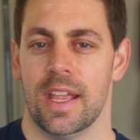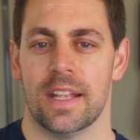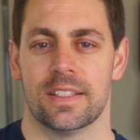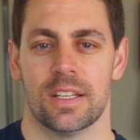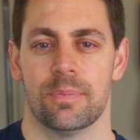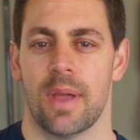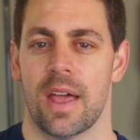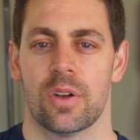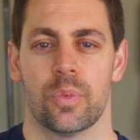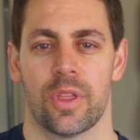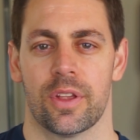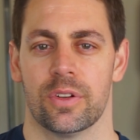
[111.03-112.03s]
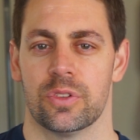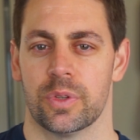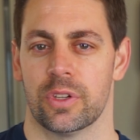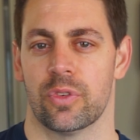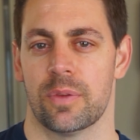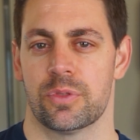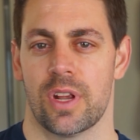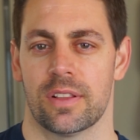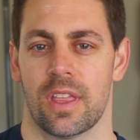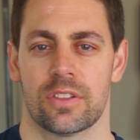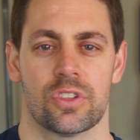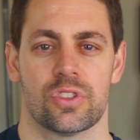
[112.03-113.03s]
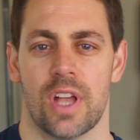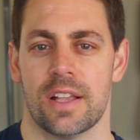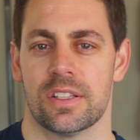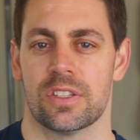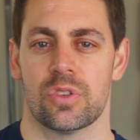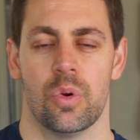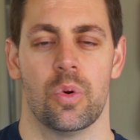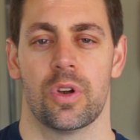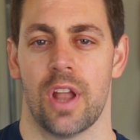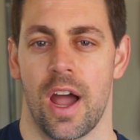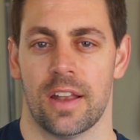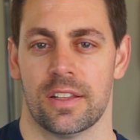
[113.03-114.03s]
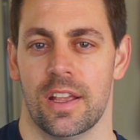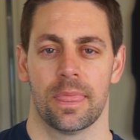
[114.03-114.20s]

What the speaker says: It didn't matter whether you're doing grip strength exercises or not.